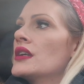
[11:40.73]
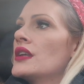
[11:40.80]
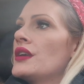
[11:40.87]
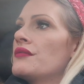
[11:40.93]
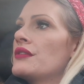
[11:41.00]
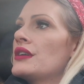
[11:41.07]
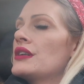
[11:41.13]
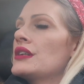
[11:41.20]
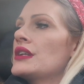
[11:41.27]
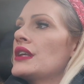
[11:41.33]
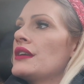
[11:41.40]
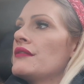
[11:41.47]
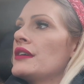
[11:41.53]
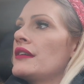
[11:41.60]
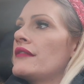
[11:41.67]
get rid,
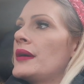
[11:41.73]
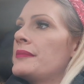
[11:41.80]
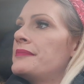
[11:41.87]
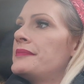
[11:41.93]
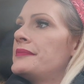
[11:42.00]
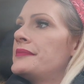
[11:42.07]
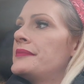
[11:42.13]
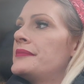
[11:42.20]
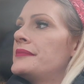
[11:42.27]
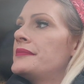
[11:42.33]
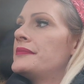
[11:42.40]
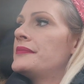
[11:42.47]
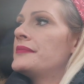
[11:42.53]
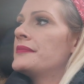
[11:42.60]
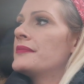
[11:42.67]
get rid of them.
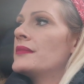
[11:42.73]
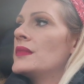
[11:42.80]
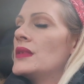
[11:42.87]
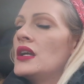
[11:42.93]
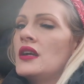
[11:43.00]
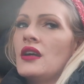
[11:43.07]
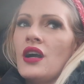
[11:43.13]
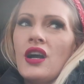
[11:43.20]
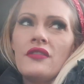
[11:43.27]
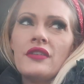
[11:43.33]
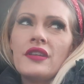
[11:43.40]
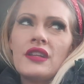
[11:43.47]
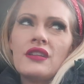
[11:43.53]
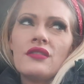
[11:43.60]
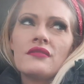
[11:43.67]

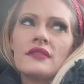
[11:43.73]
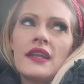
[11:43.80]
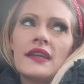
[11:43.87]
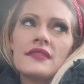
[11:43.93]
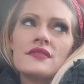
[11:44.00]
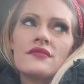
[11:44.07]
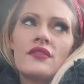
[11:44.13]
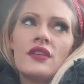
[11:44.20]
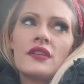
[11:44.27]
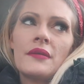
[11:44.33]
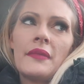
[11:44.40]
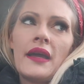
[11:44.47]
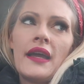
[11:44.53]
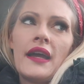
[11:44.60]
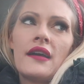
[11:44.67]
Although they don't last long
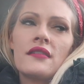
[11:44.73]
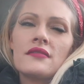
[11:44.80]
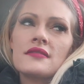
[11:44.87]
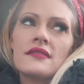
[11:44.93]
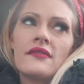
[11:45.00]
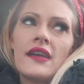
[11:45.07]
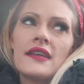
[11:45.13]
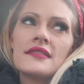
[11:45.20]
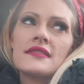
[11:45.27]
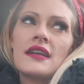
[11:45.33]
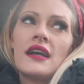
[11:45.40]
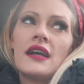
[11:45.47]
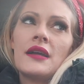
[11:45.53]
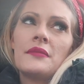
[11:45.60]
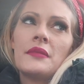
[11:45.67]
in my house. The last
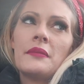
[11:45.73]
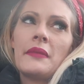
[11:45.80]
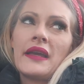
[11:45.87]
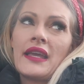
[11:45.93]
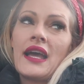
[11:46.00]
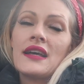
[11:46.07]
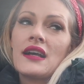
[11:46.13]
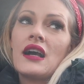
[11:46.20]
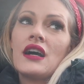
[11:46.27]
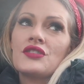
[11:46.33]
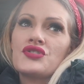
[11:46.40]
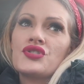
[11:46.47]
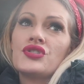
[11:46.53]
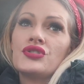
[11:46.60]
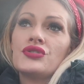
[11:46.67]
time my cat
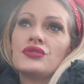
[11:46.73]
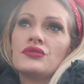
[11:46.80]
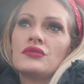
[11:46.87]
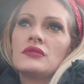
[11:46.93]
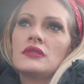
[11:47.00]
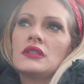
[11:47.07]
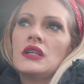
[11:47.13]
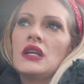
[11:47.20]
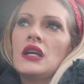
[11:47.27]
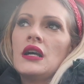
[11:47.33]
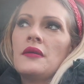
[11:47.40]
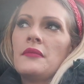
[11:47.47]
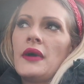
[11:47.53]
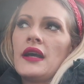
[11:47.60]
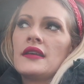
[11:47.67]
caught two
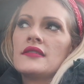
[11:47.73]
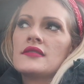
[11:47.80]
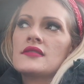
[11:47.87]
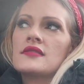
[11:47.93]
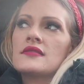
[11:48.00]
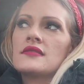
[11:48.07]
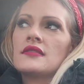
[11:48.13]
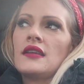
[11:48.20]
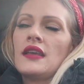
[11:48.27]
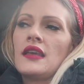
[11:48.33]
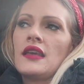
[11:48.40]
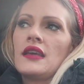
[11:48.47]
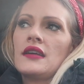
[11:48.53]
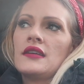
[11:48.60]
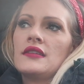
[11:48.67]
mice
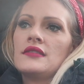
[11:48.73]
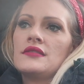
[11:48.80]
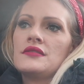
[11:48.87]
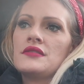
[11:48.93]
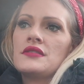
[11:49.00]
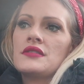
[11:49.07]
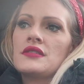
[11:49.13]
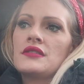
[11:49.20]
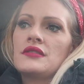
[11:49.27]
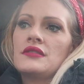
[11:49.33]
and